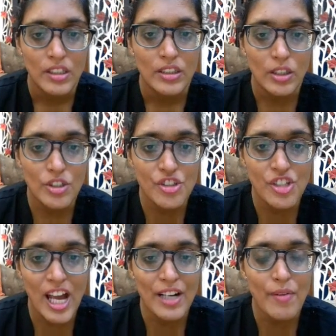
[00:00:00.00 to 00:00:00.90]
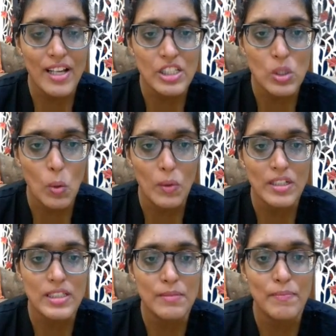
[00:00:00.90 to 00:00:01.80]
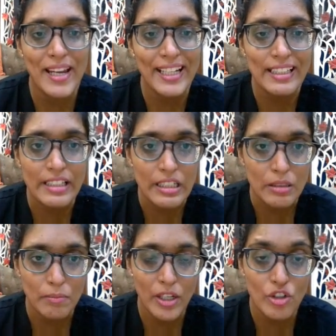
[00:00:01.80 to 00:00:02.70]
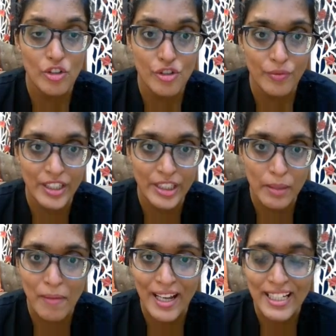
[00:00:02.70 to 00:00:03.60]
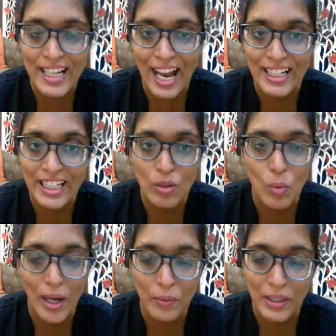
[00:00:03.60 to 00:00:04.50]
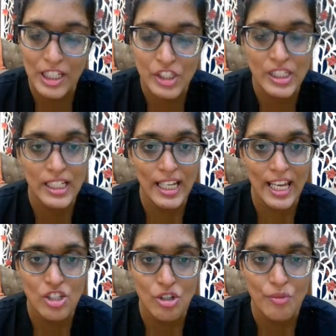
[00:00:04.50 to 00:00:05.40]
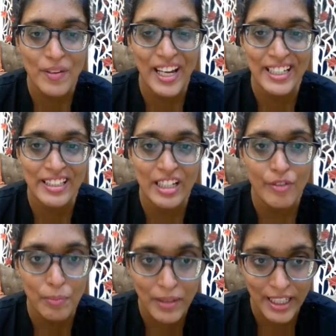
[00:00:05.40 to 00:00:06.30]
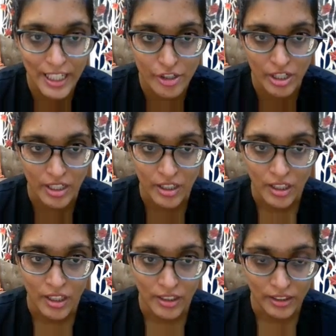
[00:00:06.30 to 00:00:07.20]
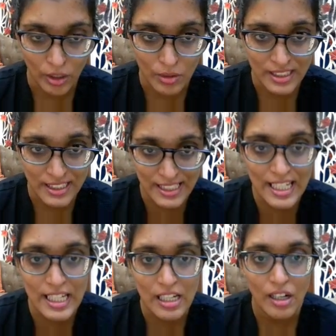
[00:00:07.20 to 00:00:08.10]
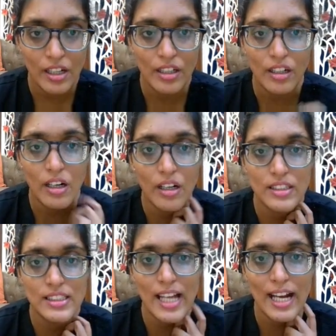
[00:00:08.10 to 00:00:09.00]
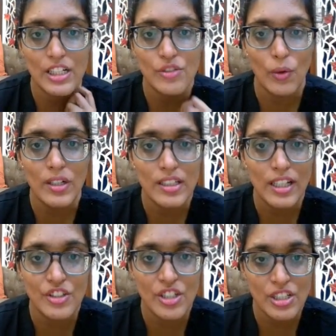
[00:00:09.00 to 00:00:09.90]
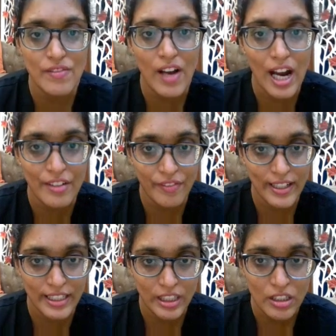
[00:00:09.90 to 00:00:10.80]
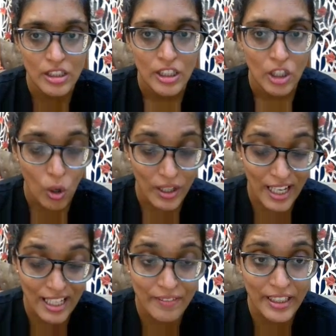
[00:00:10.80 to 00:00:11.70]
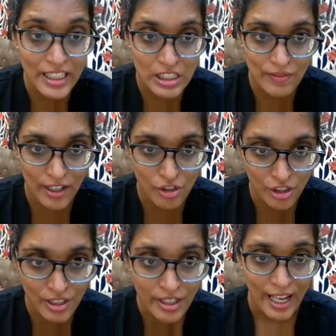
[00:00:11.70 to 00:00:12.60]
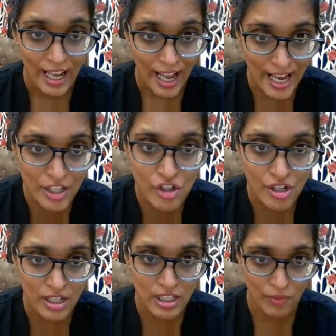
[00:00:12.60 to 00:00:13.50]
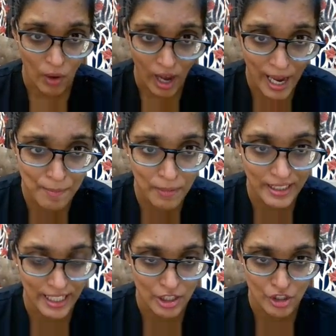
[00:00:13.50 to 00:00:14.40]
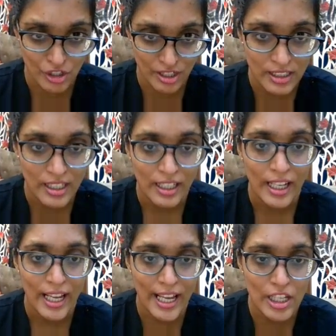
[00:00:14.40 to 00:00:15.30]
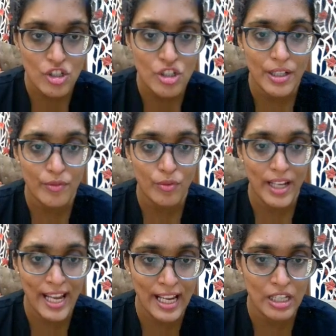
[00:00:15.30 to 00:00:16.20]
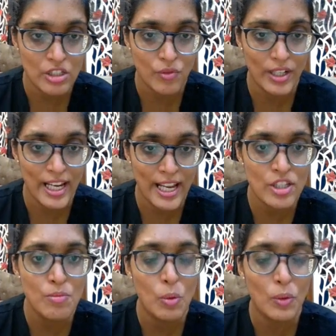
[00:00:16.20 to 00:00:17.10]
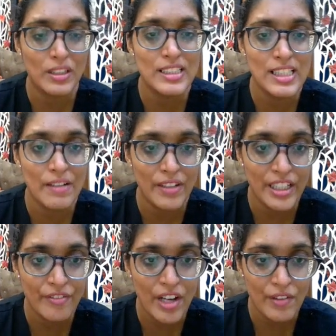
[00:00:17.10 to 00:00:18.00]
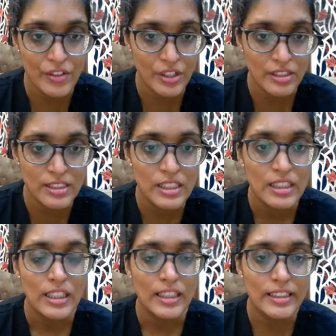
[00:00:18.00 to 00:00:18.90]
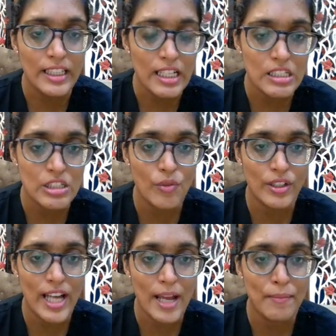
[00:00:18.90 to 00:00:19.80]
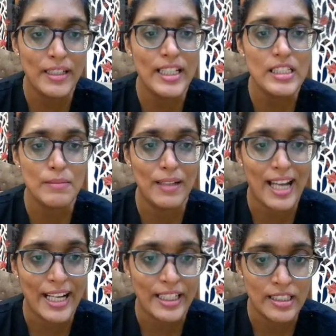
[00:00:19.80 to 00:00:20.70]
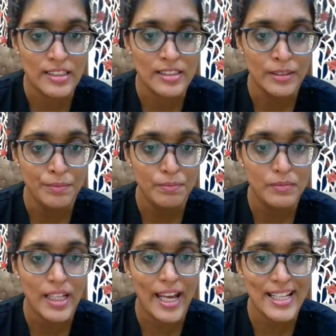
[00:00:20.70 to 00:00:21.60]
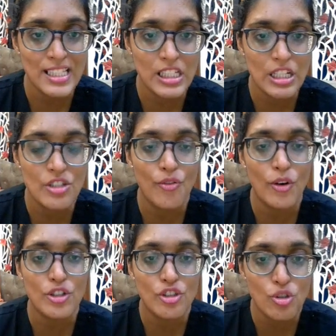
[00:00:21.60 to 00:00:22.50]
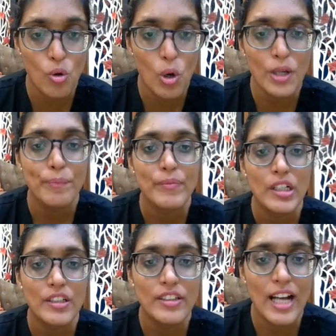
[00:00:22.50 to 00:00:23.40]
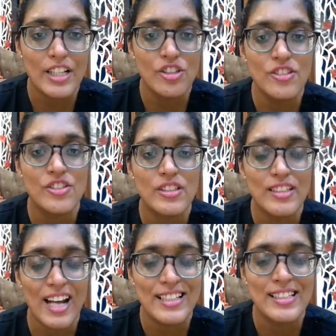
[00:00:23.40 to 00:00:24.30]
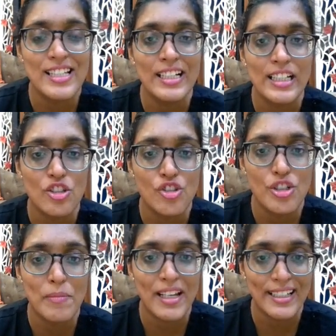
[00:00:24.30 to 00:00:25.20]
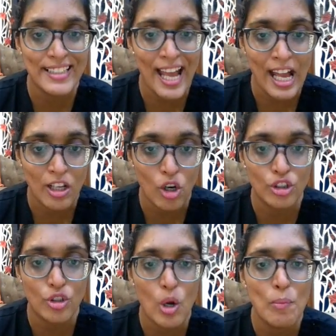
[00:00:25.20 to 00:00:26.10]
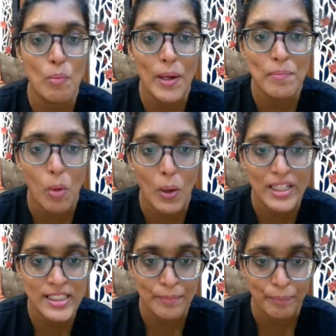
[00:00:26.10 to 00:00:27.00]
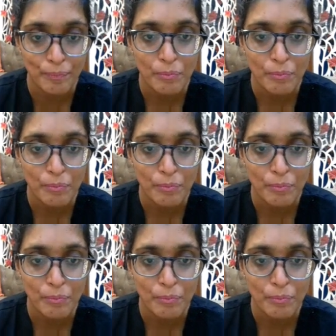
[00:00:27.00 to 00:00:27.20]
Now, this SHAD-VAS score is mainly because of determining anticoagulation in a case of atrial fibrillation. Now, C stands for congestive heart failure or LV dysfunction. H is for hypertension. H A is for age more than 75 years. D is for diabetes mellitus. S is for stroke, transient ischemic attack or thromboembolism.